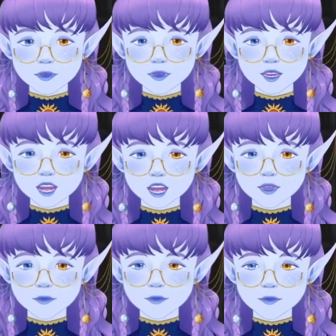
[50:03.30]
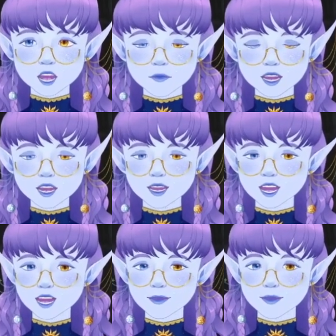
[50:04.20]
are we gonna
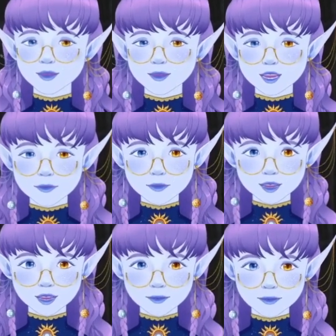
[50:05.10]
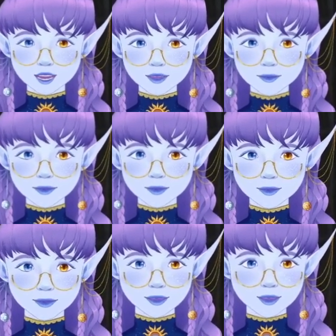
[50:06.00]
accidentally become
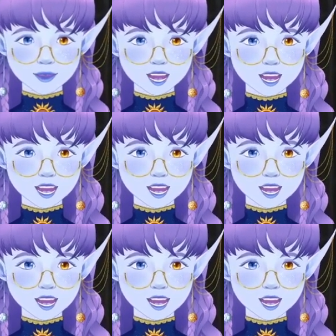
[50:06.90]
lovers? Because I